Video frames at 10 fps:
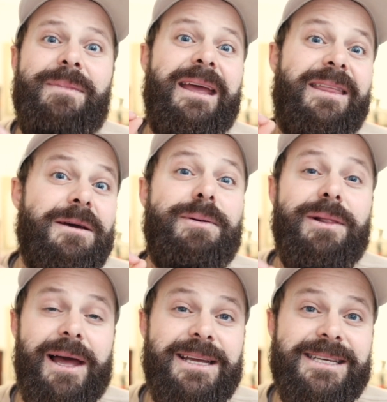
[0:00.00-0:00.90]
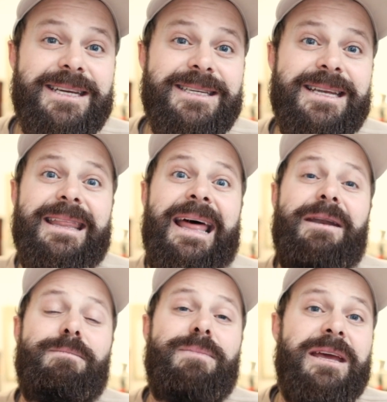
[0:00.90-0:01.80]
in the places
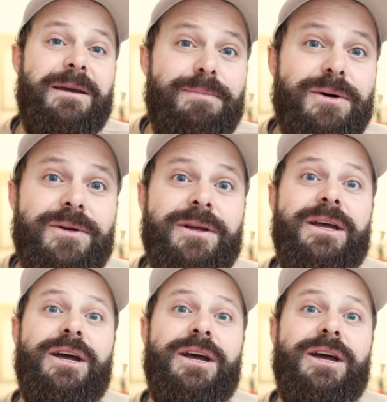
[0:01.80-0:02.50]
that people